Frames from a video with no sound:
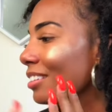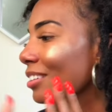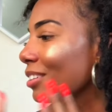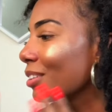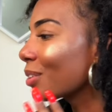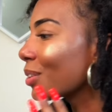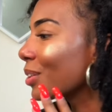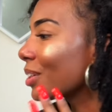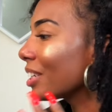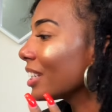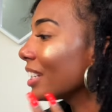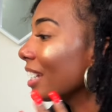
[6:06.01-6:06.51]

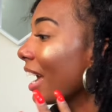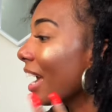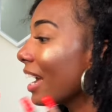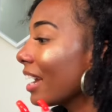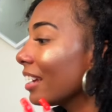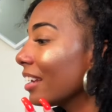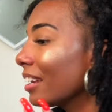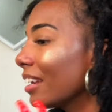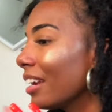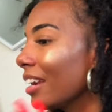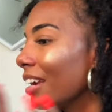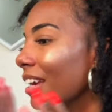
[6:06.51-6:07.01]

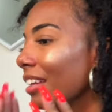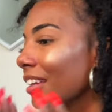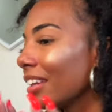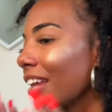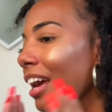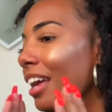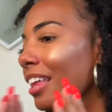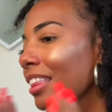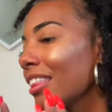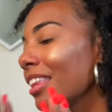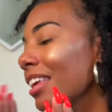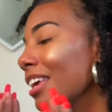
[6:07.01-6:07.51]
creating,
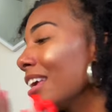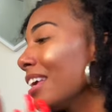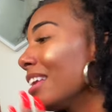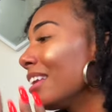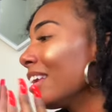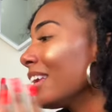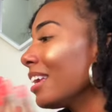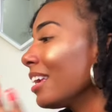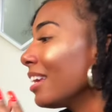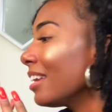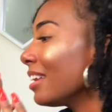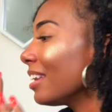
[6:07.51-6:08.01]
like, then
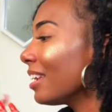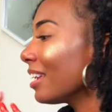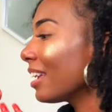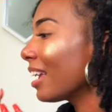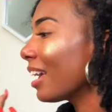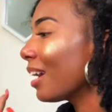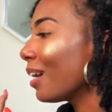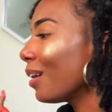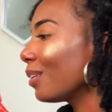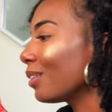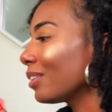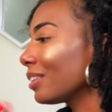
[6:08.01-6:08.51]
eating
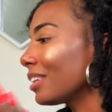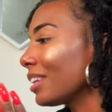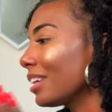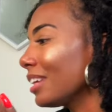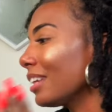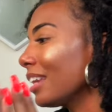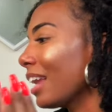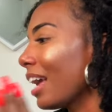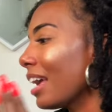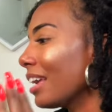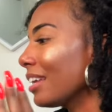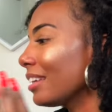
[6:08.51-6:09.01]
healthy,
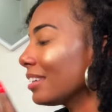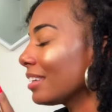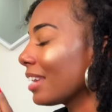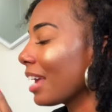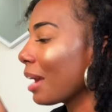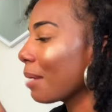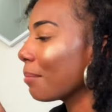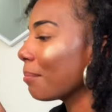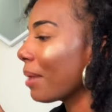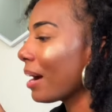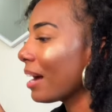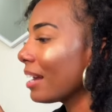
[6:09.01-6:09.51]
like,
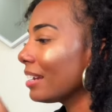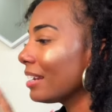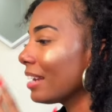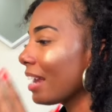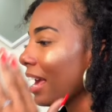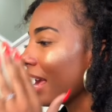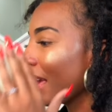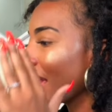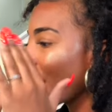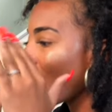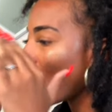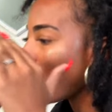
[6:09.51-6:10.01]
day by
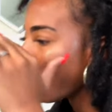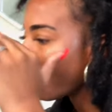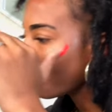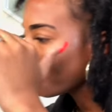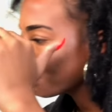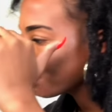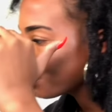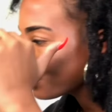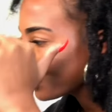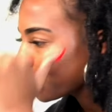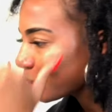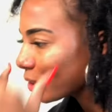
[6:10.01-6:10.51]
day I
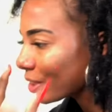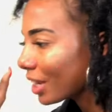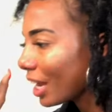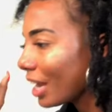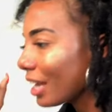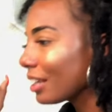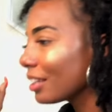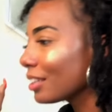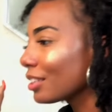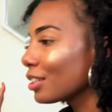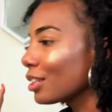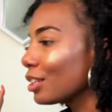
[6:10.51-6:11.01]

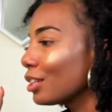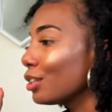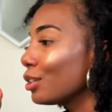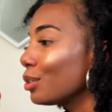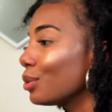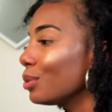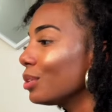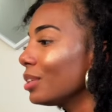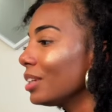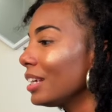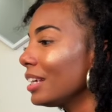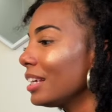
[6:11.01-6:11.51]
create a
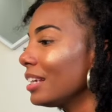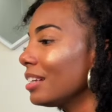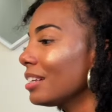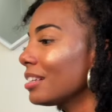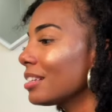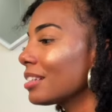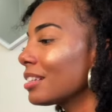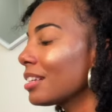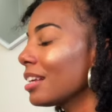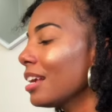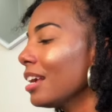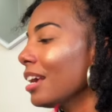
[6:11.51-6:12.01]
to-do
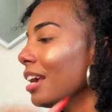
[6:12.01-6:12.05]
list